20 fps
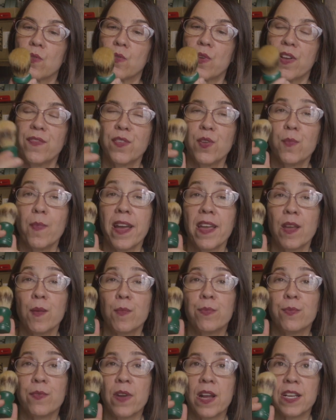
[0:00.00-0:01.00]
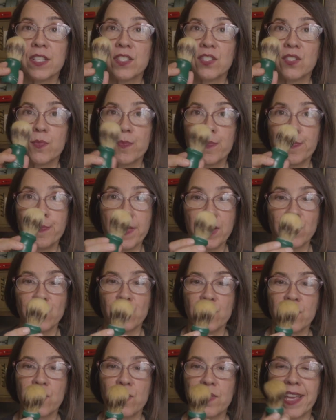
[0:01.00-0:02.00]
if you buy a brush, make
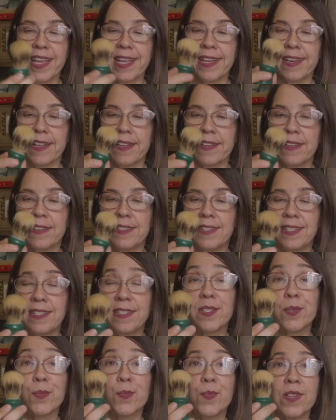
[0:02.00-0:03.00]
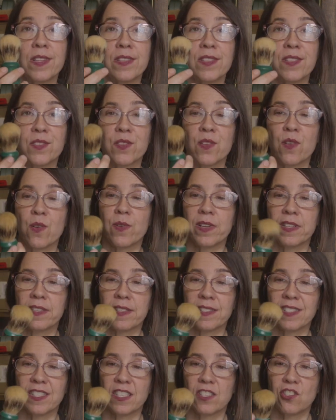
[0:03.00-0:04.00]
sure you get a decent one so it
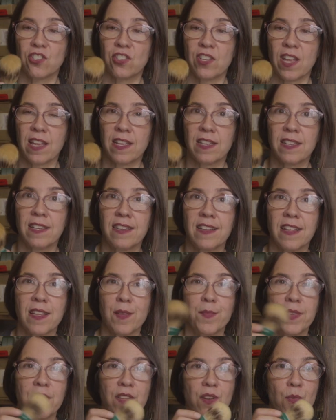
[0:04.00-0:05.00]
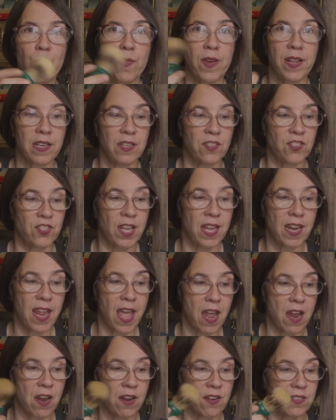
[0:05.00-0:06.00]
doesn't shed, but you don't want to shed
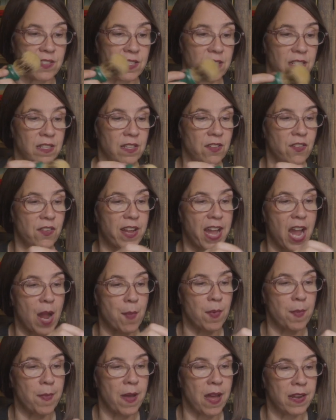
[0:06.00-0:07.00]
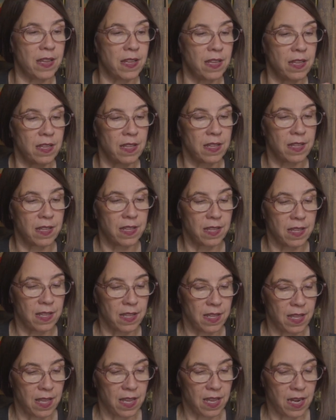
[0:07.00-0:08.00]
hairs in your camera body.
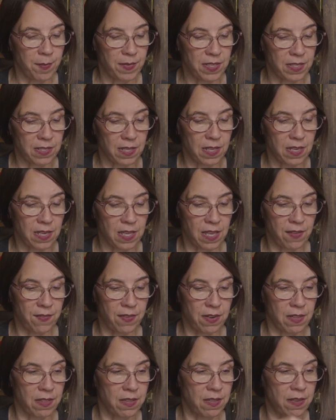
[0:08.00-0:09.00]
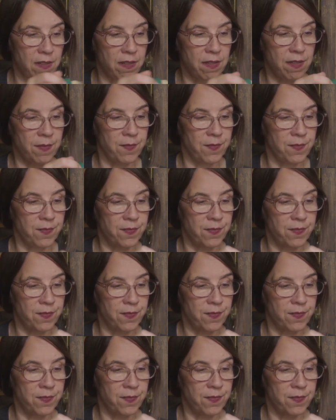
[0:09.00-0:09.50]
And I'm just going to give it a little